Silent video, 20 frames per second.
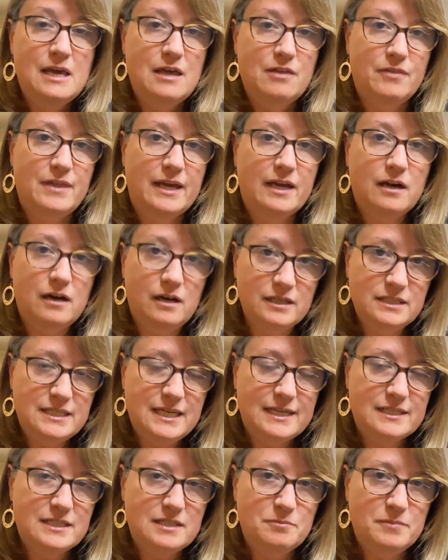They
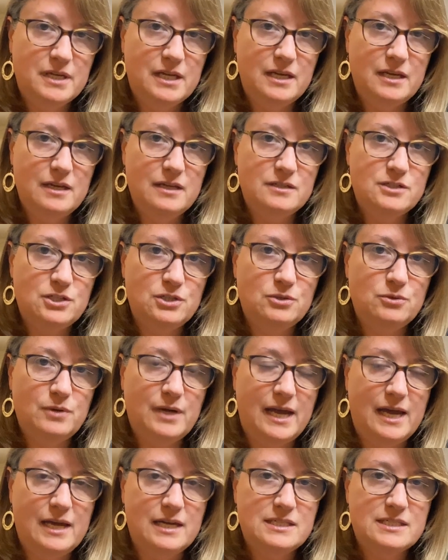contacted me to
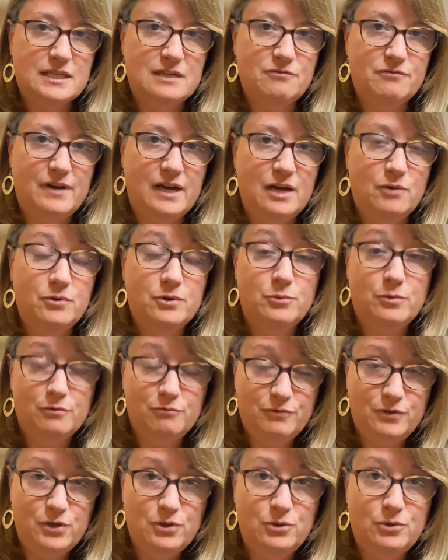ask if I would
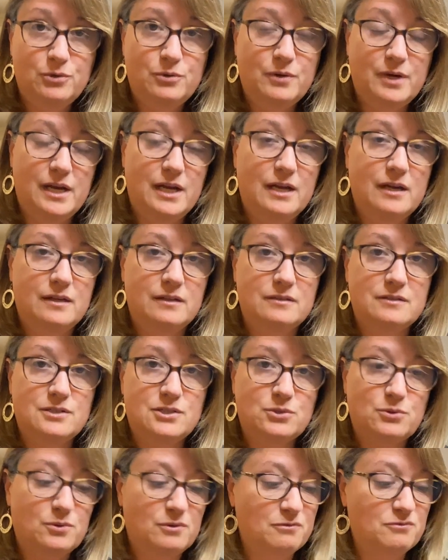review and
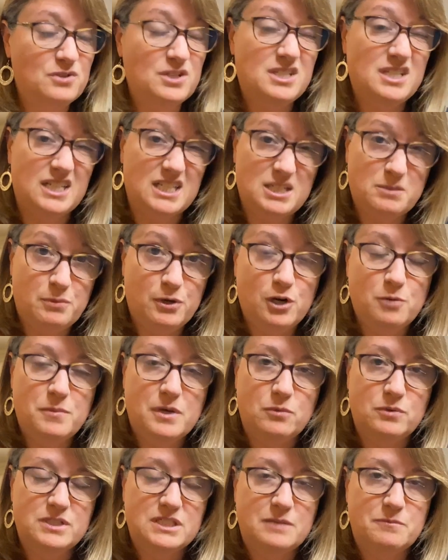sort of just
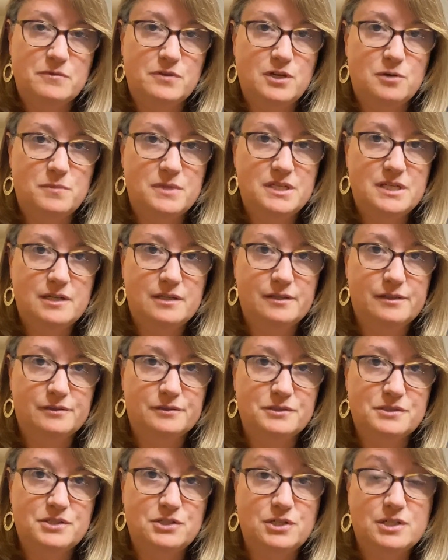experiment with some of their
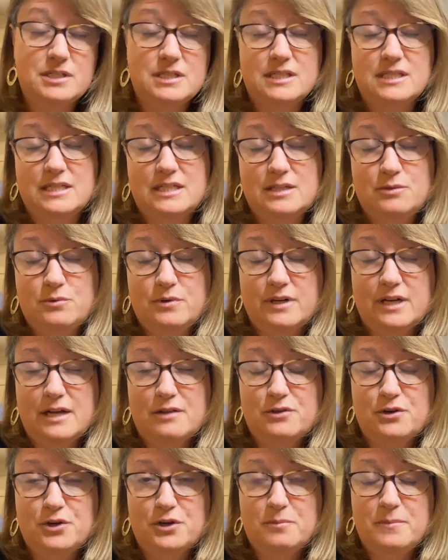materials just to see what I
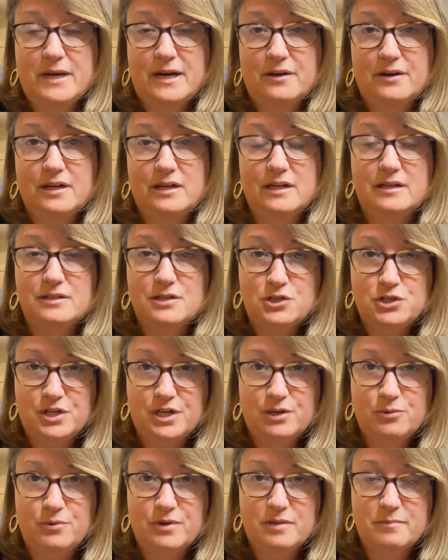thought about it and to
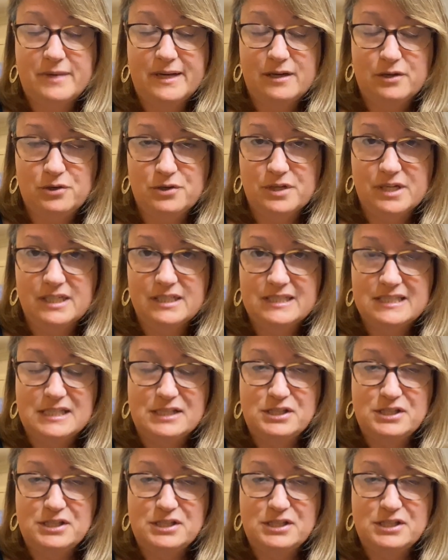share with my audience.